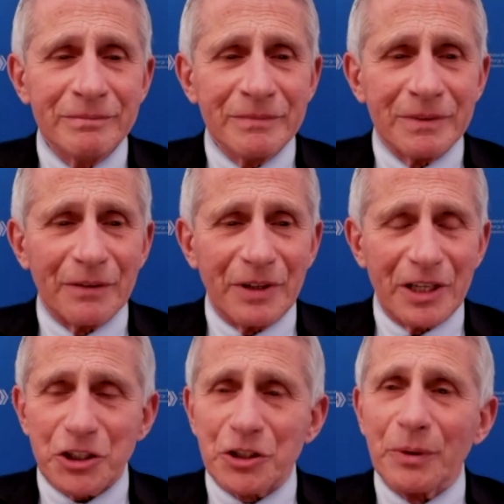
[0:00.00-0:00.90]
of an
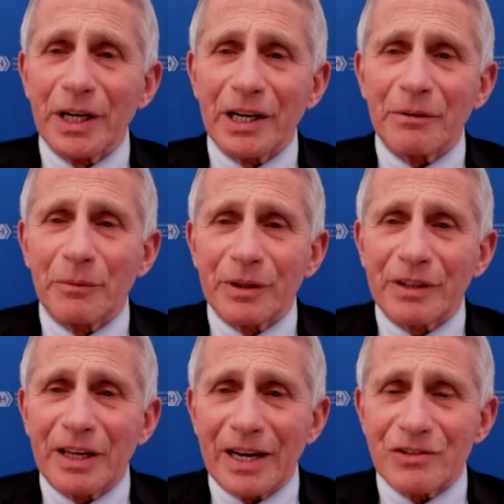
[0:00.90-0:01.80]
issue here with
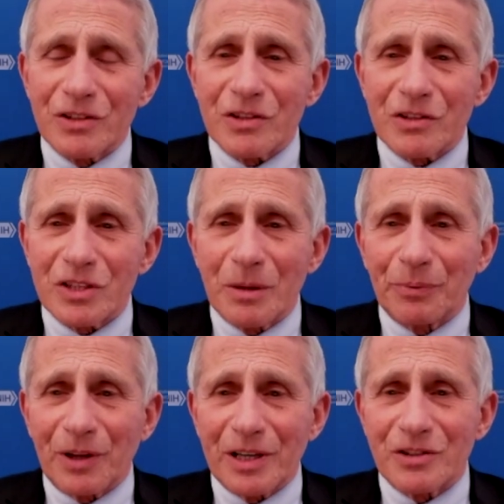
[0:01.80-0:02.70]
cases in some
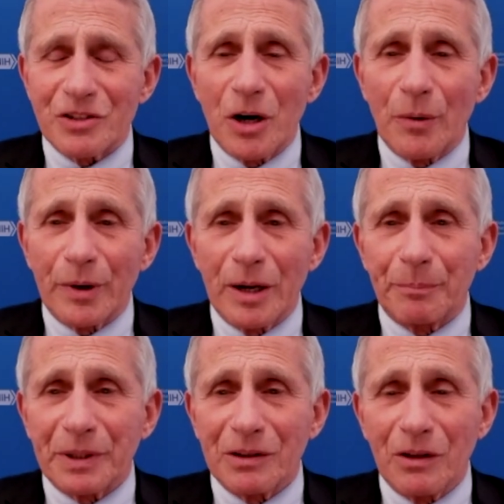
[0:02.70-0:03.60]
places going
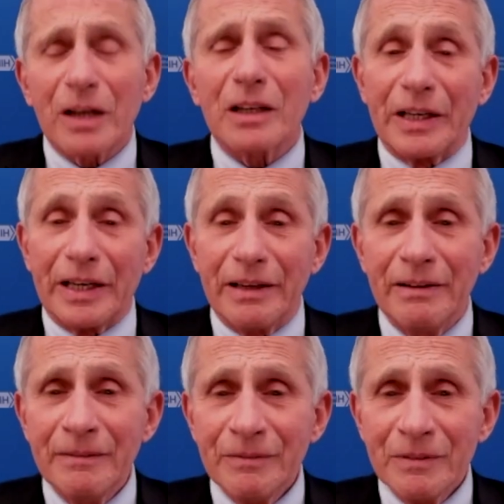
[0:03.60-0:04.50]
up, but luckily,
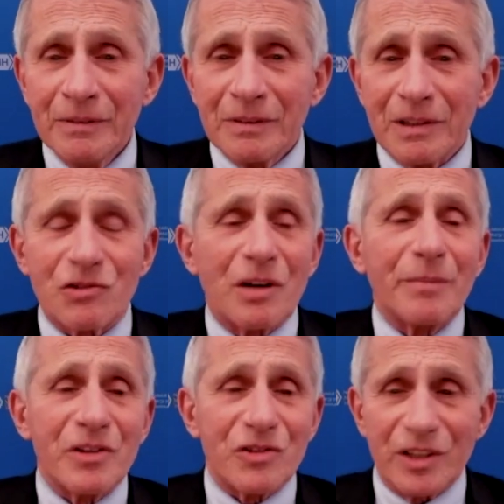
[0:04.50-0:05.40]
in some
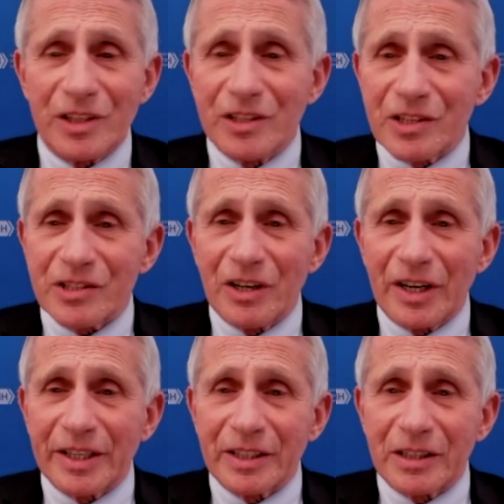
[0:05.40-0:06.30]
of the cities, they're
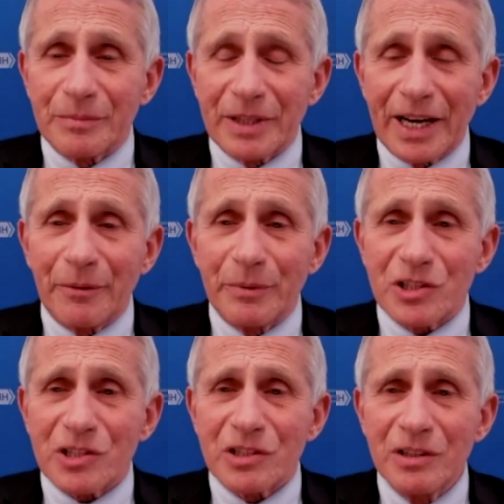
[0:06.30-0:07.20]
starting to come down. We
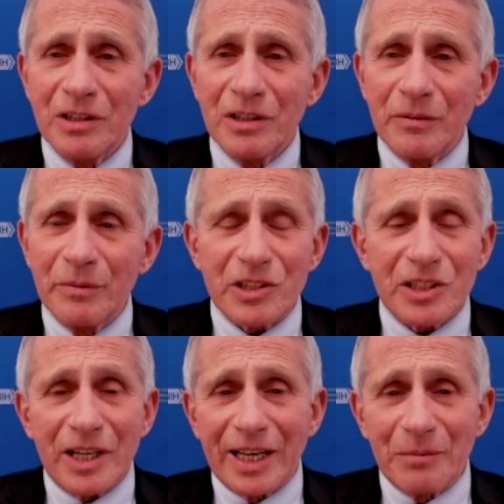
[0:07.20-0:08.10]
just we just
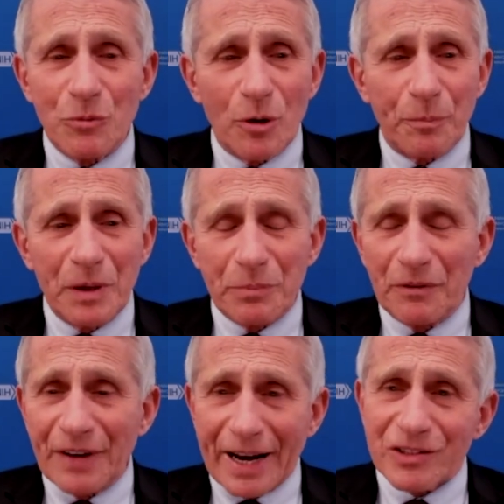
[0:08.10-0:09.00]
got to get more people
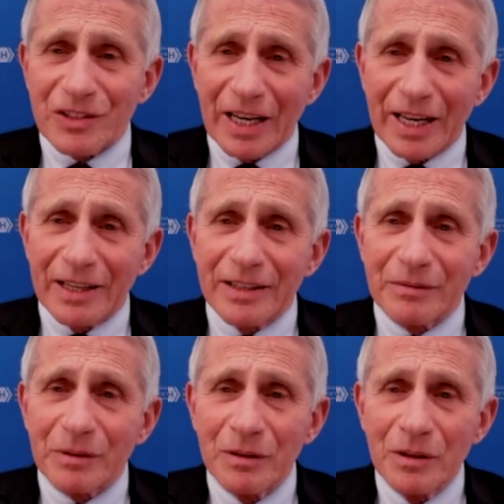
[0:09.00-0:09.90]
vaccinated
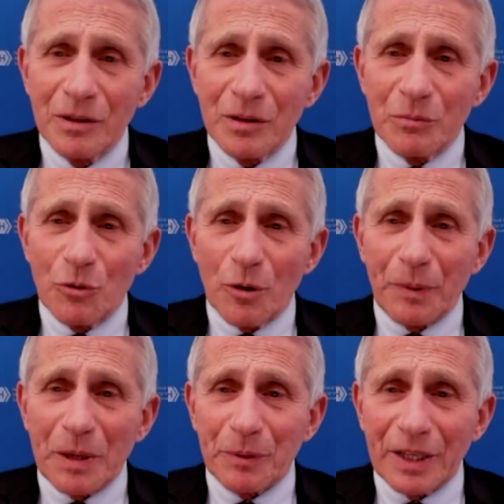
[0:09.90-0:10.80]
and more
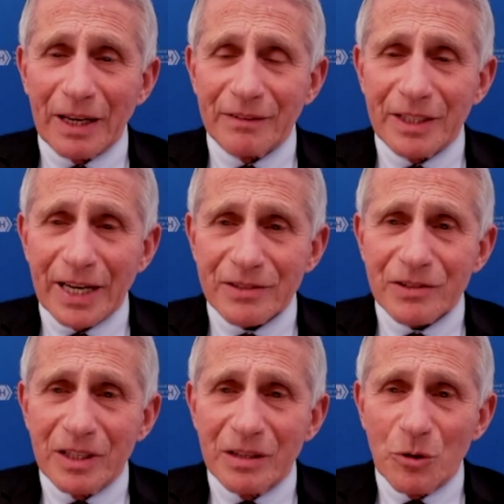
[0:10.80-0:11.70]
people getting
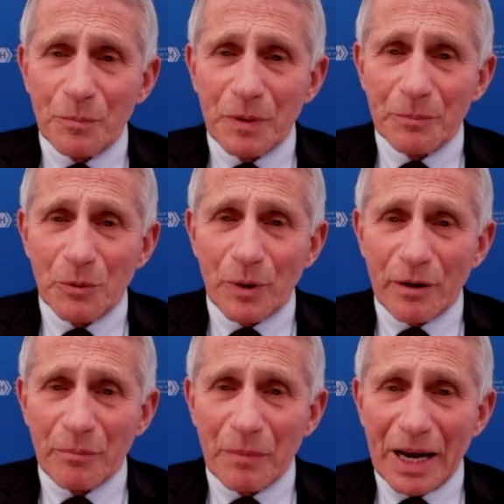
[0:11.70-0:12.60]
tested and more people
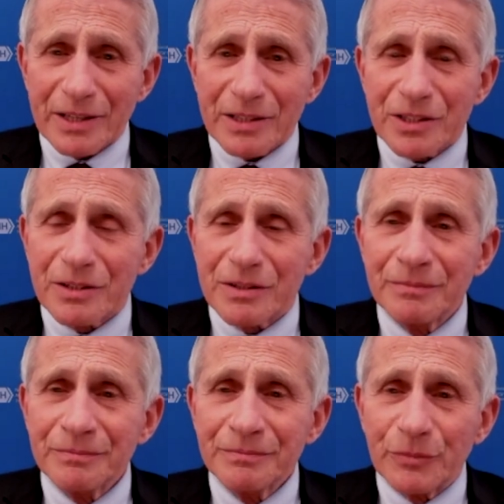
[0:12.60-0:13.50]
wearing masks
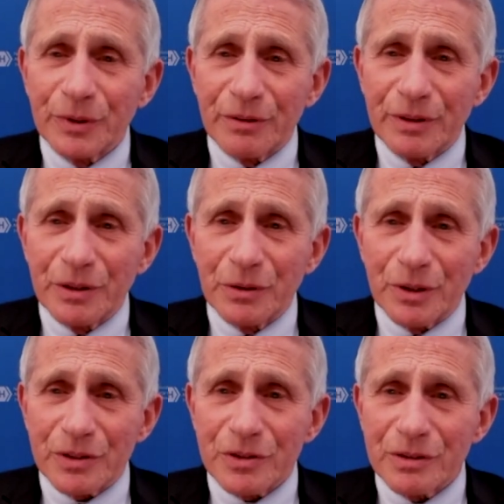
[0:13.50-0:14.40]
okay. when indoors.